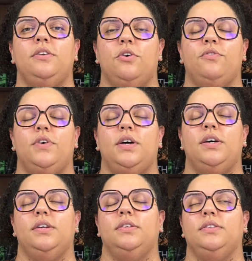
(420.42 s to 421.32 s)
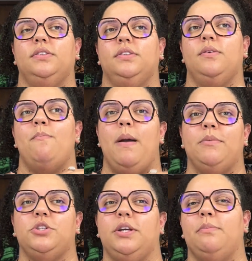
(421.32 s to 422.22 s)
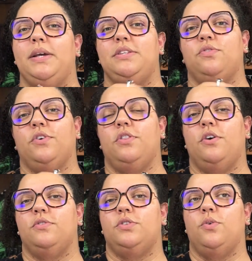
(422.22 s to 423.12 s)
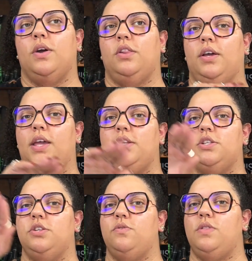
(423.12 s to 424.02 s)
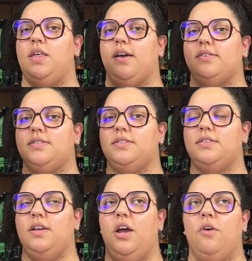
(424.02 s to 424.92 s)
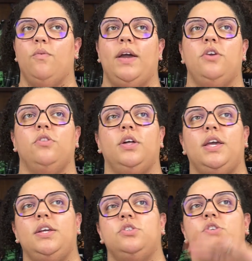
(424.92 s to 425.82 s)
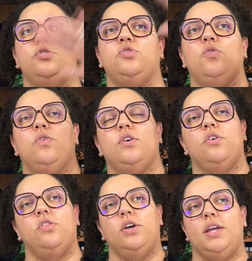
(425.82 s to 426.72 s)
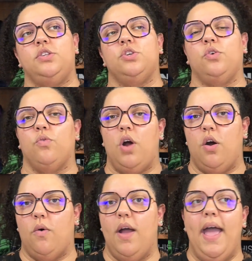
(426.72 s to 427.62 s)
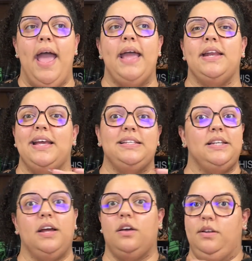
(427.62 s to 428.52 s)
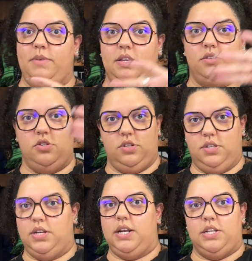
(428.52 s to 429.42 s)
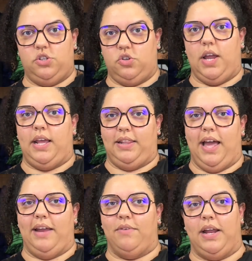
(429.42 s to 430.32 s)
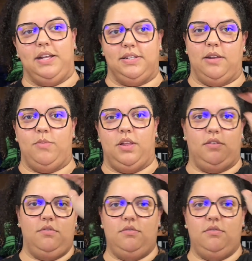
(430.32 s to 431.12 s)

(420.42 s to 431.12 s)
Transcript: Nova membership is for those who are looking to do this, right? You're looking to soar, you're looking to grow. And it's not going to be a steady straight line, right? It's going to be like,